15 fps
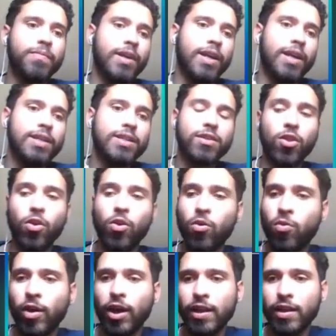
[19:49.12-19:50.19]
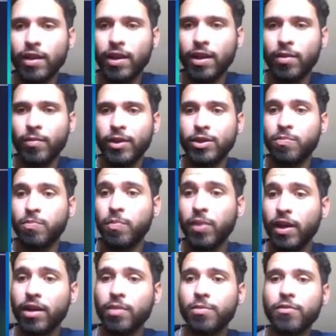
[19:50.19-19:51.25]
It's a low quality image, but
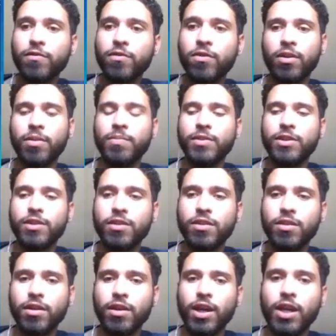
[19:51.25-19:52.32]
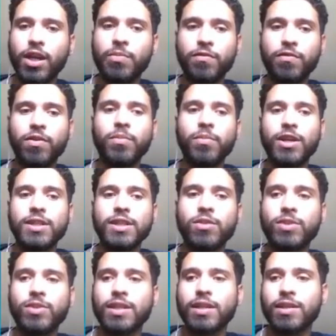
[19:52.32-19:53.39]
it performed, And it performed because there
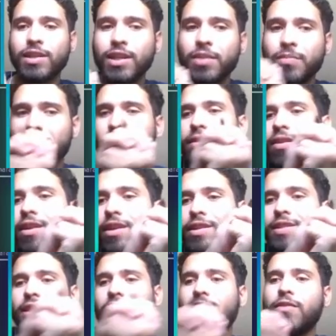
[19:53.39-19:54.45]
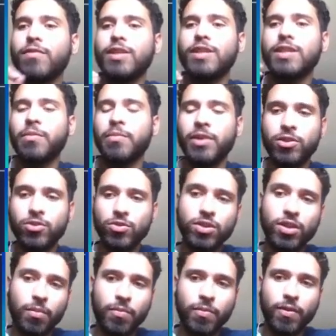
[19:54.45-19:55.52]
was a gimmick thing inside of it that made you
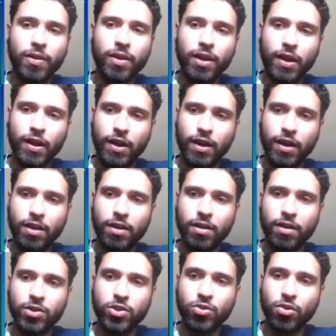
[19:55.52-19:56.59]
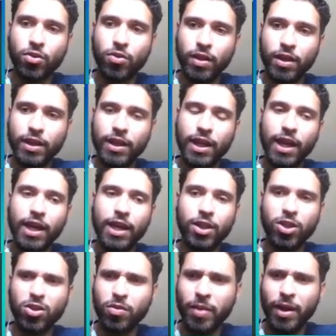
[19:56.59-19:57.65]
stop scrolling and
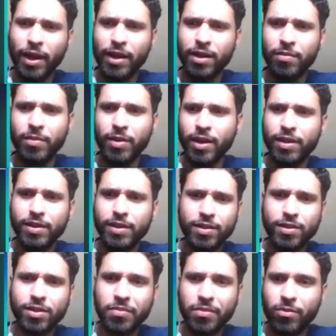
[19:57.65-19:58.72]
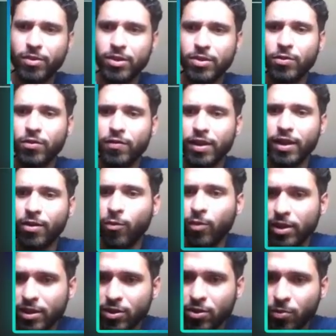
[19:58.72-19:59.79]
look back at it because something was moving that
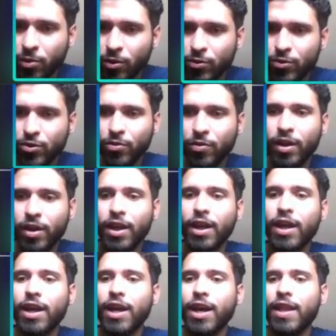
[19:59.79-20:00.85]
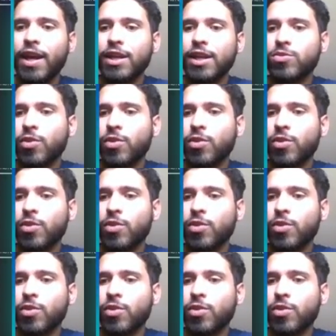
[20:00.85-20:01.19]
wasn't supposed to. And that's